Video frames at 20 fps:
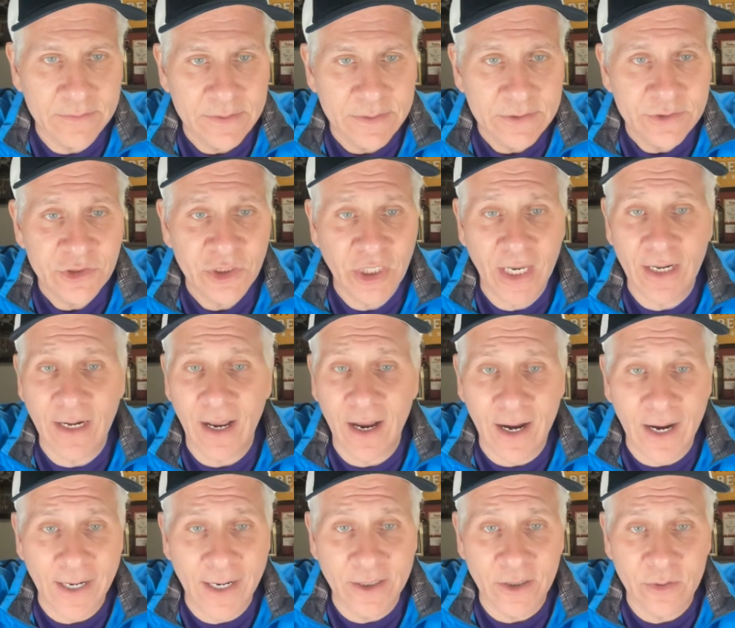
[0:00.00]
Chad
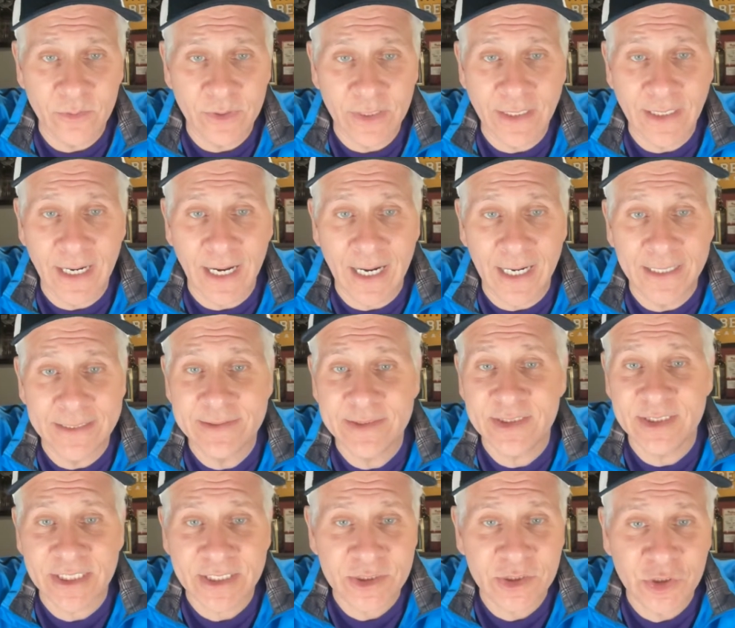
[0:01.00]
Heiner with a
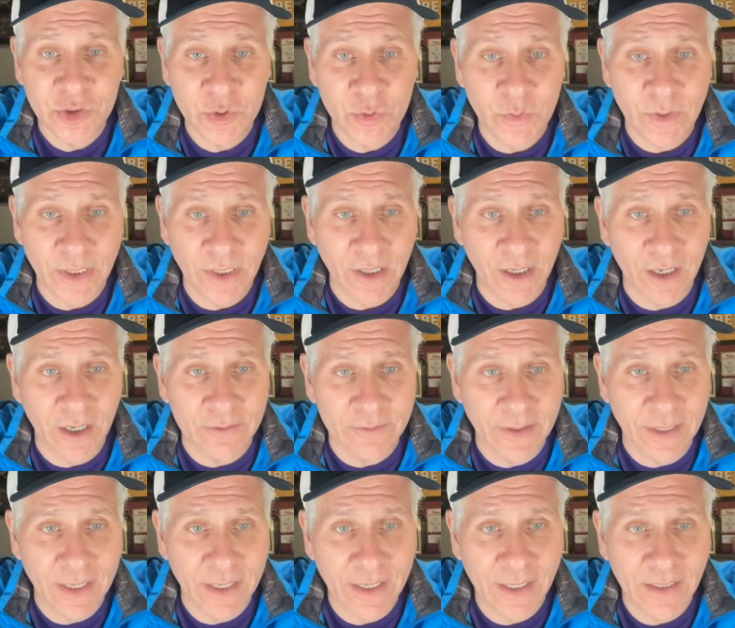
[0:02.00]
9.62
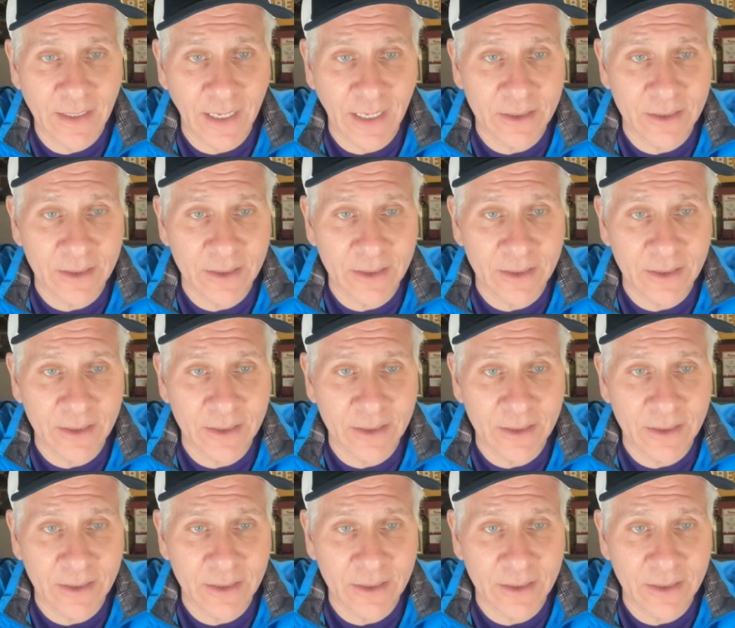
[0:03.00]
ERA.